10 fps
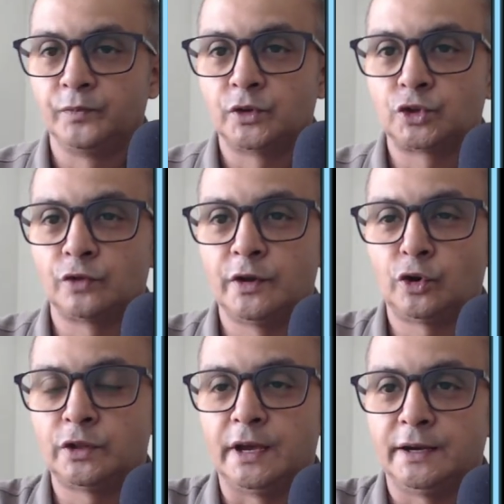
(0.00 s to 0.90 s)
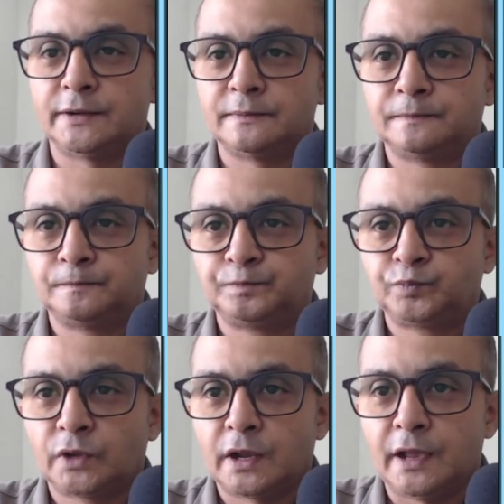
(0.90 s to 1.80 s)
So we know that
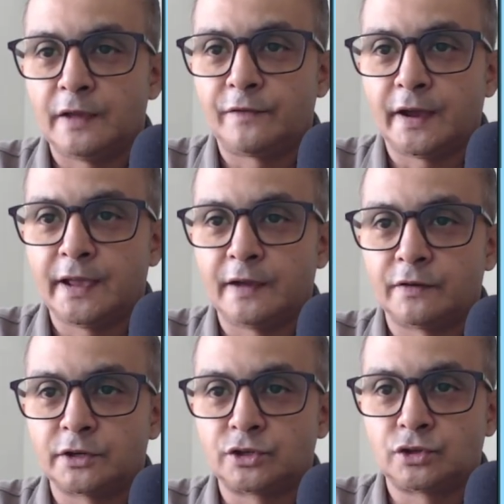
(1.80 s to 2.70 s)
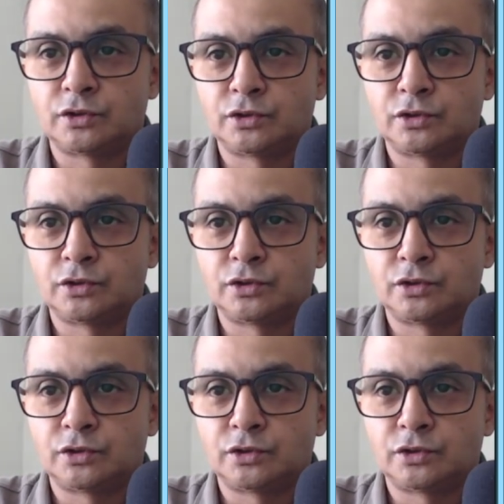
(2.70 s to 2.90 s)
if I have a